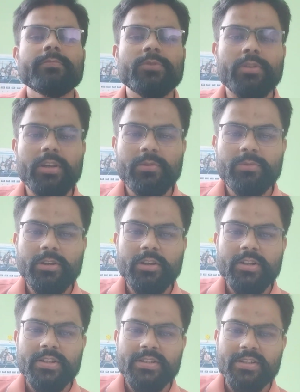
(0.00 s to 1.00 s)
Today we're
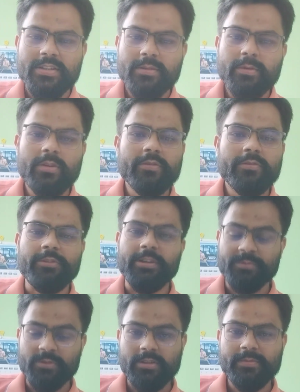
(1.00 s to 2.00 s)
gonna discuss about
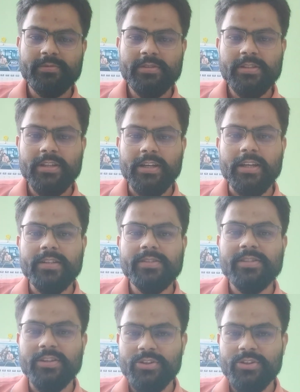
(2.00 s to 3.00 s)
Phillips curves and
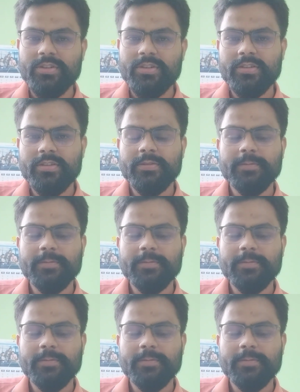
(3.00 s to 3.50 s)
its nature.